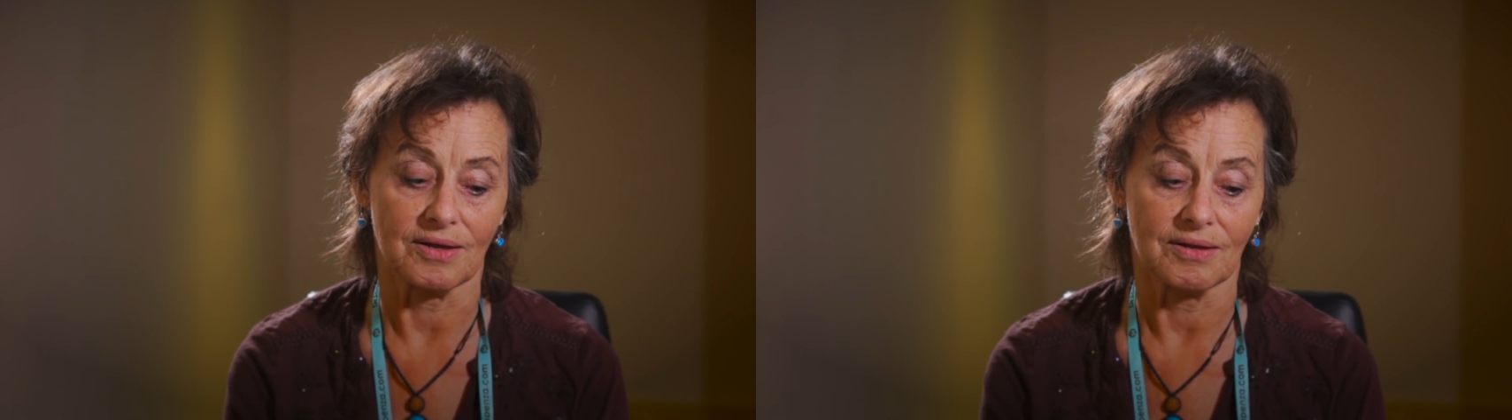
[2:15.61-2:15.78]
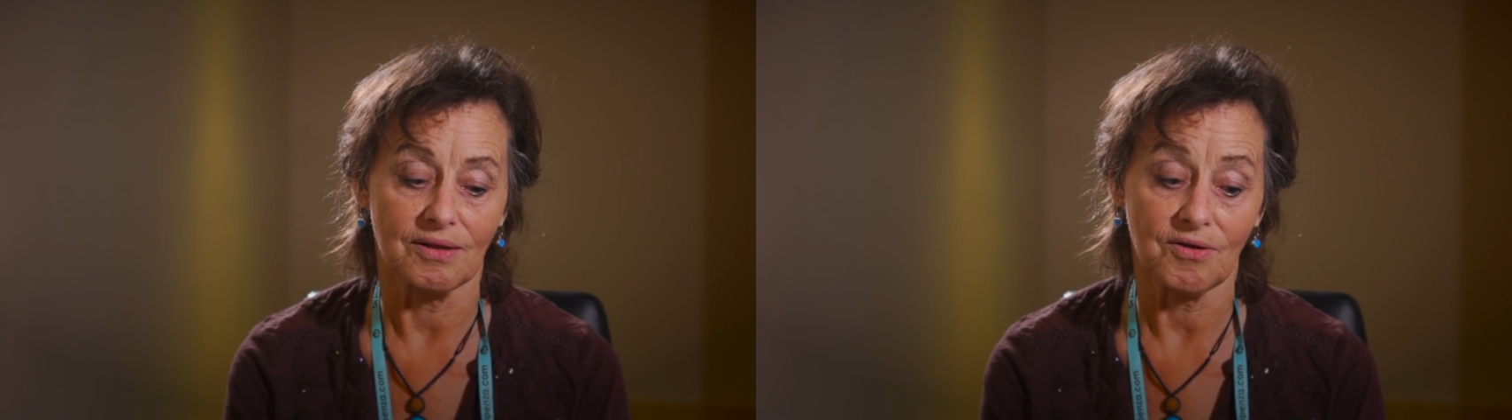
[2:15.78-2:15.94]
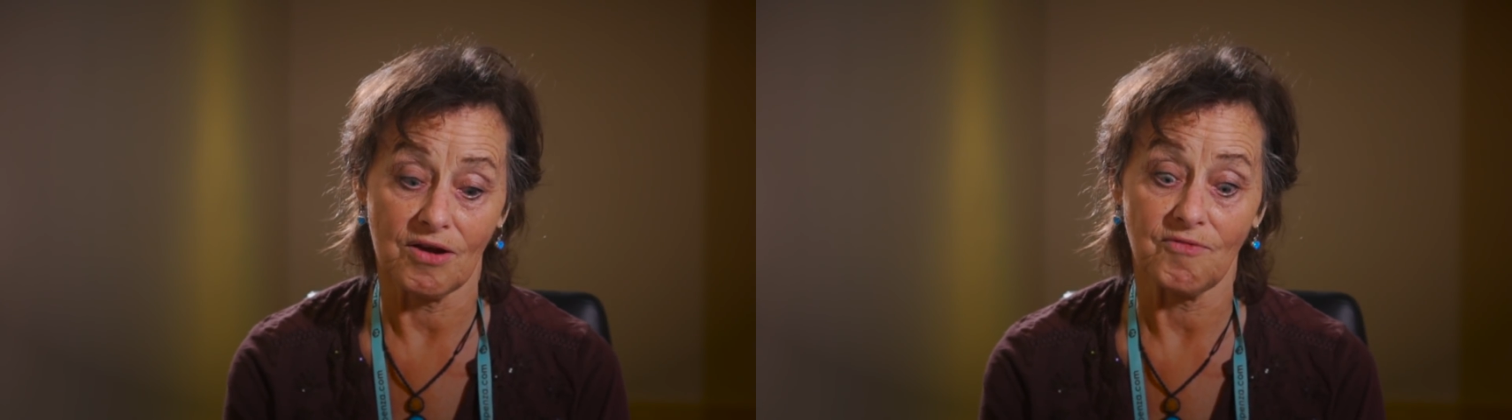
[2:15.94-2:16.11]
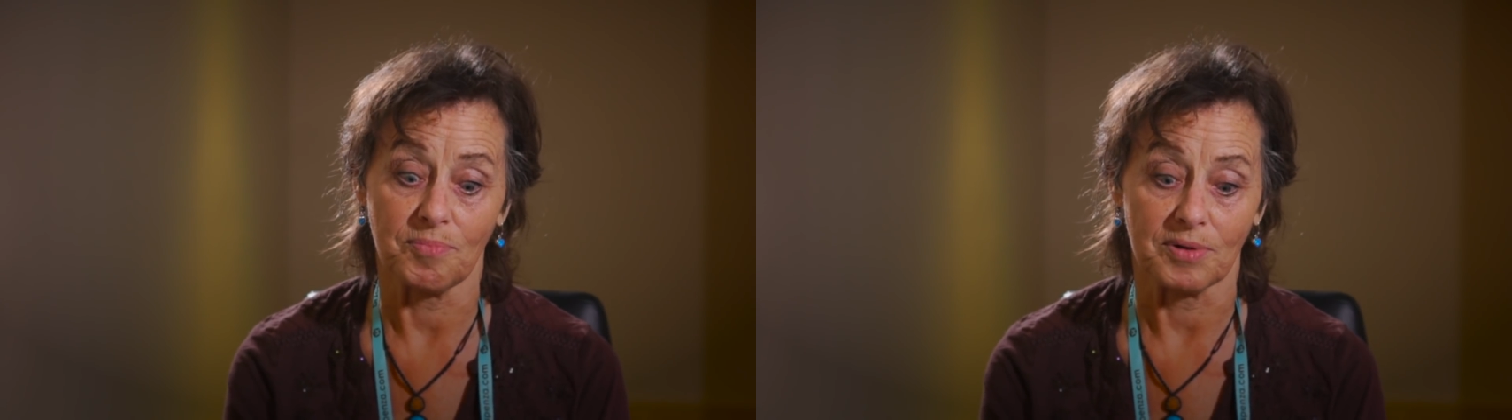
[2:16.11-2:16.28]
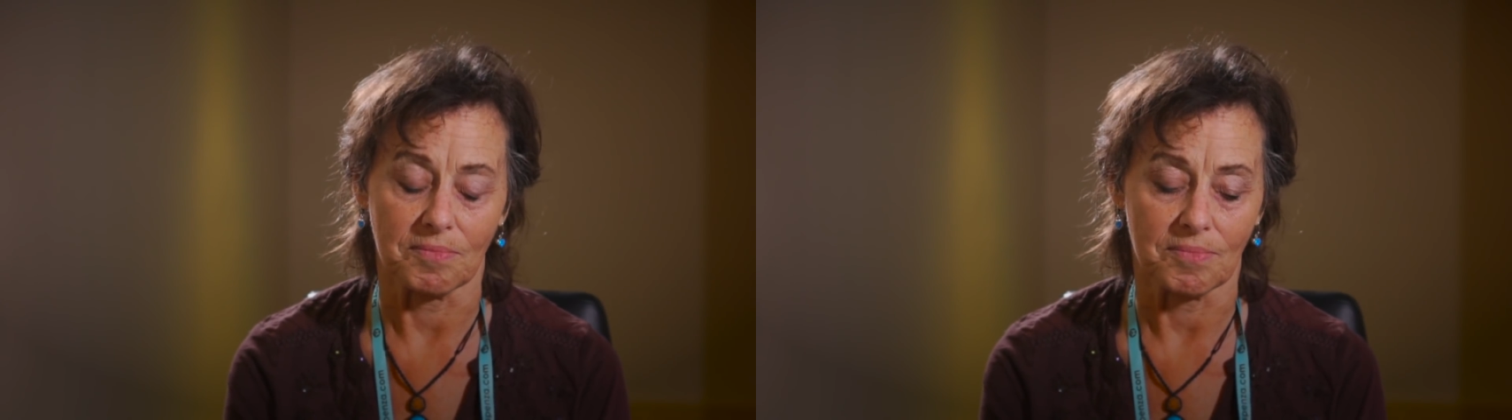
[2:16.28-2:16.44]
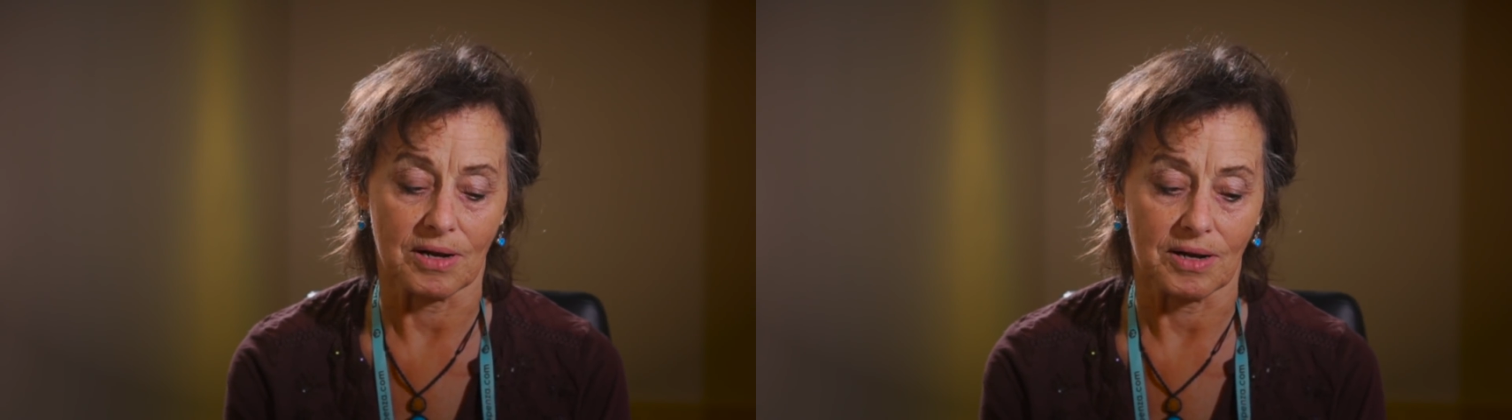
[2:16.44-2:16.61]
and there have
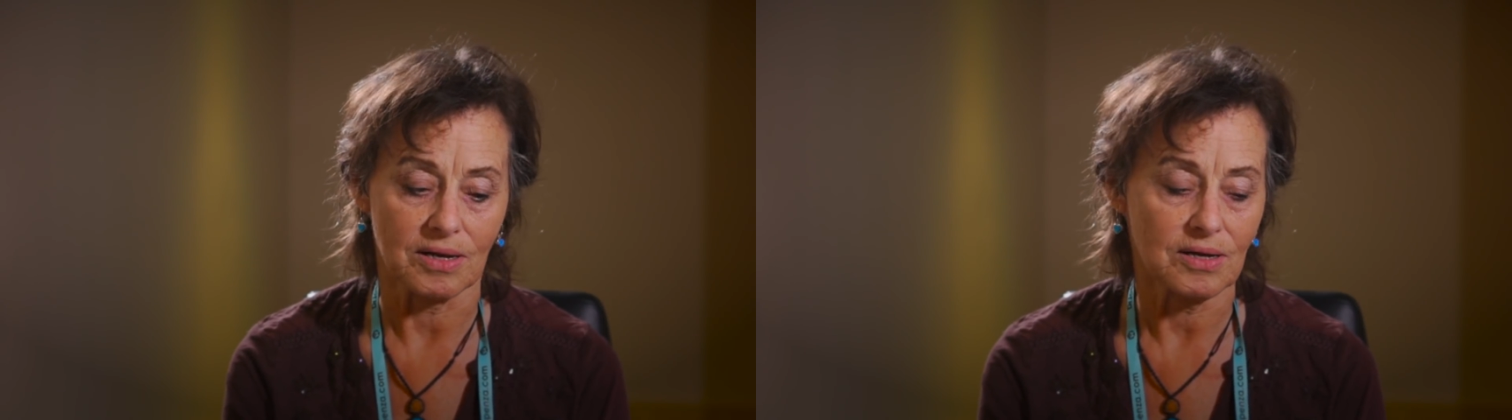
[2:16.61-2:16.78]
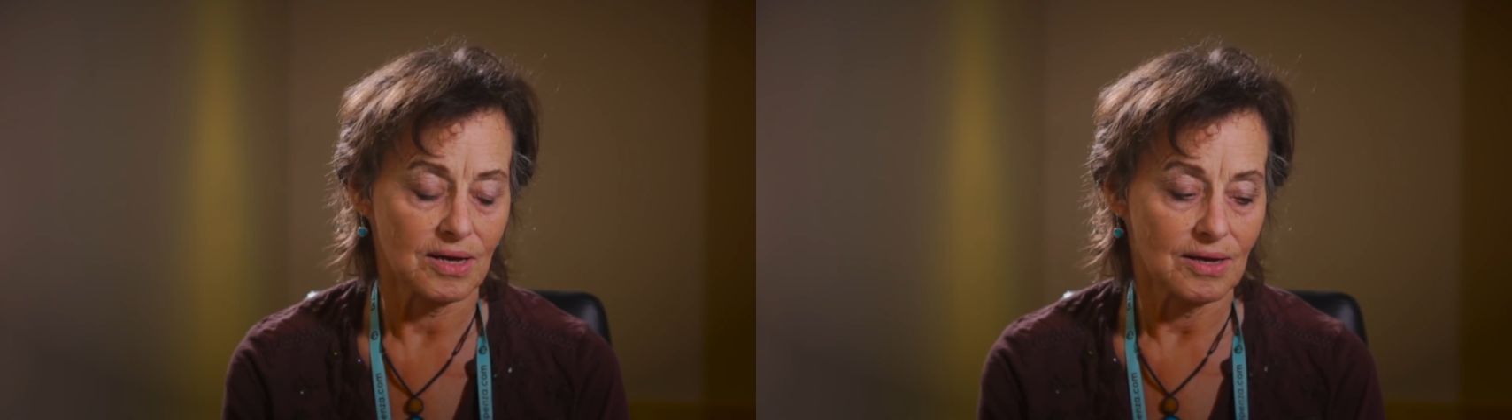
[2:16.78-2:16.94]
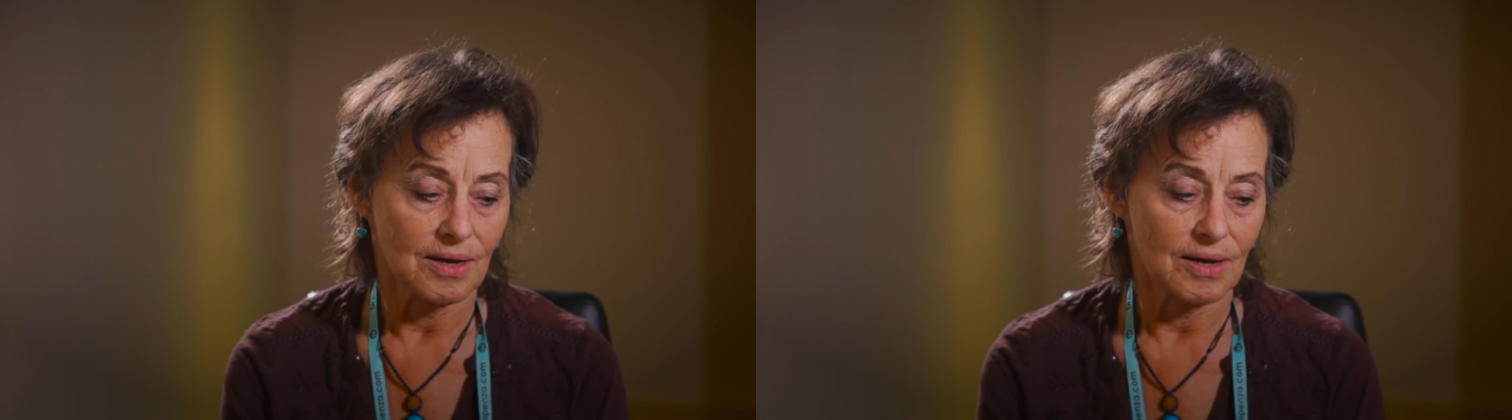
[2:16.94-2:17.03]
been many,